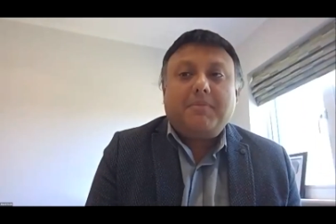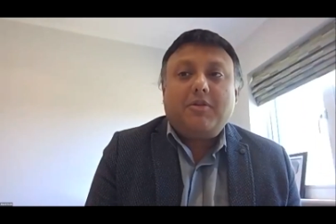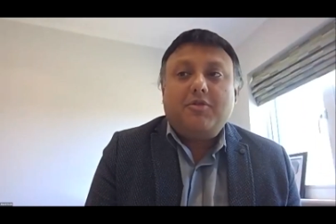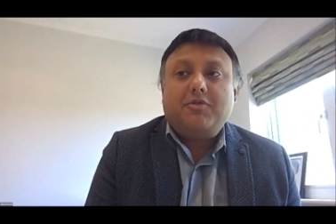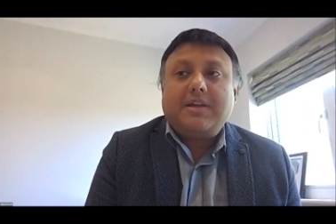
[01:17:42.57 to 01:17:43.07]

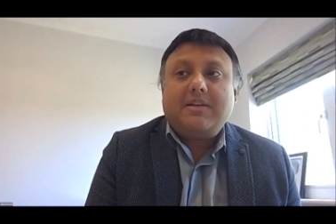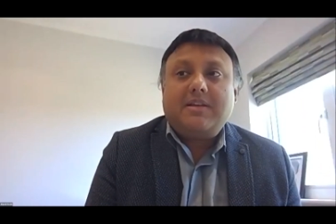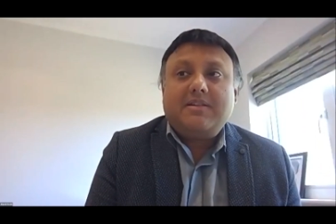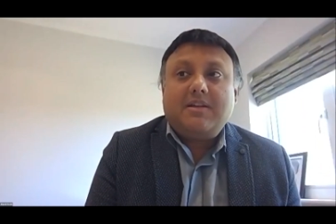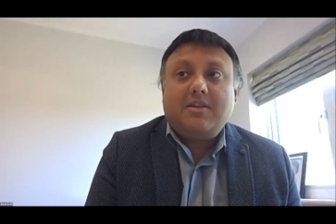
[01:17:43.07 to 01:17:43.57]
You
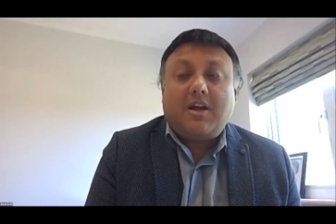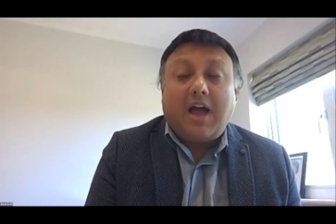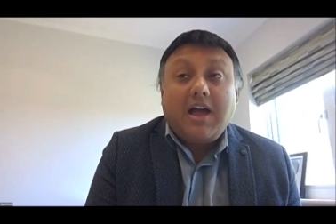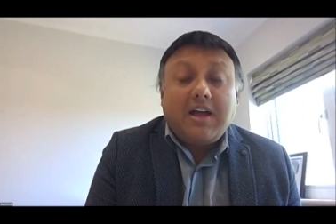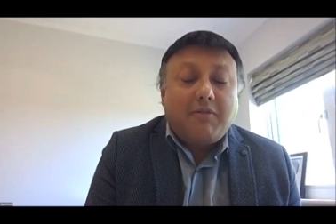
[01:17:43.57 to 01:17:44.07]
can,
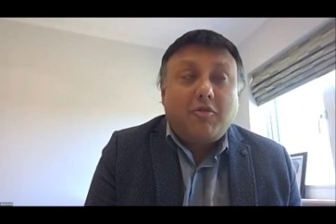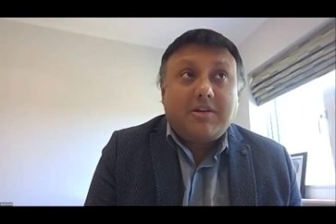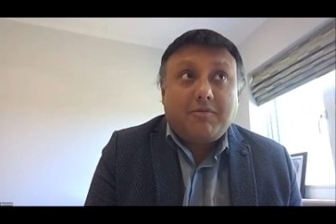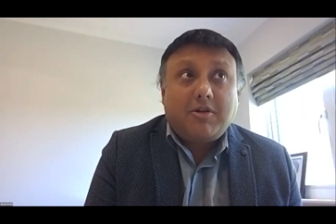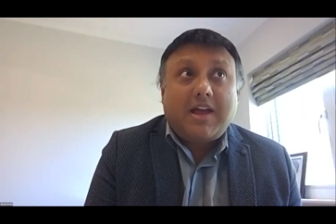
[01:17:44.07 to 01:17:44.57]

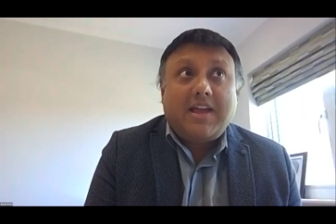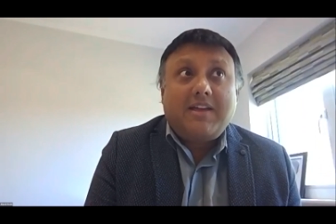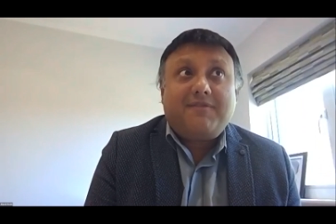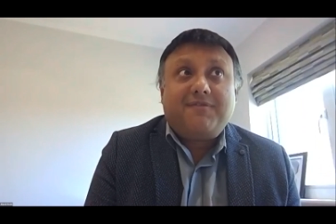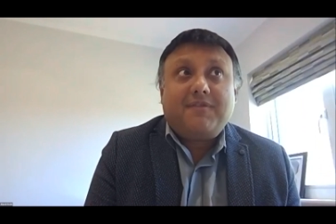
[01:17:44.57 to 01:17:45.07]
what I
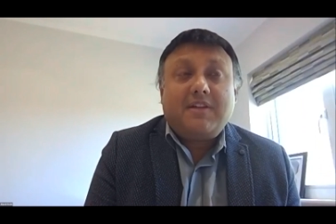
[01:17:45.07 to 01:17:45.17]
have,